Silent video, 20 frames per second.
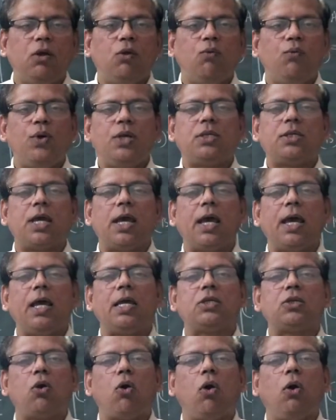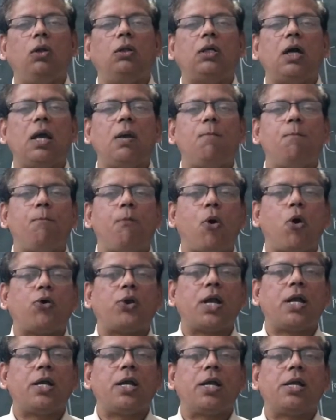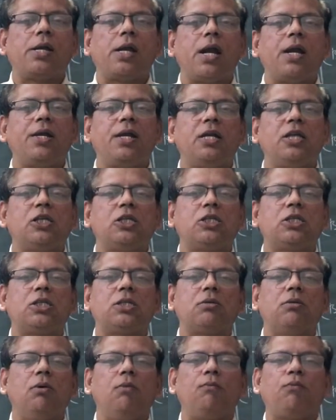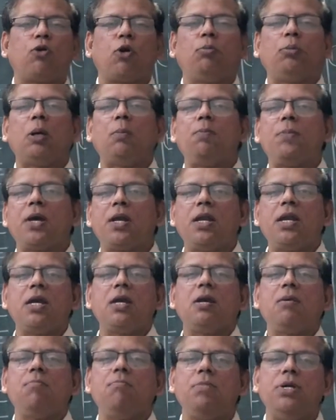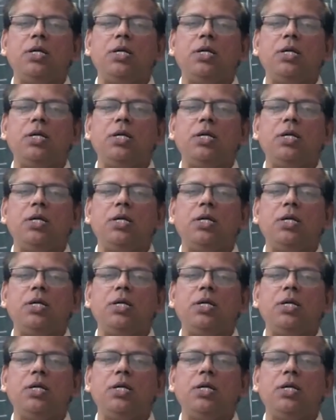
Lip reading: which has all the important ingredients from the beginning,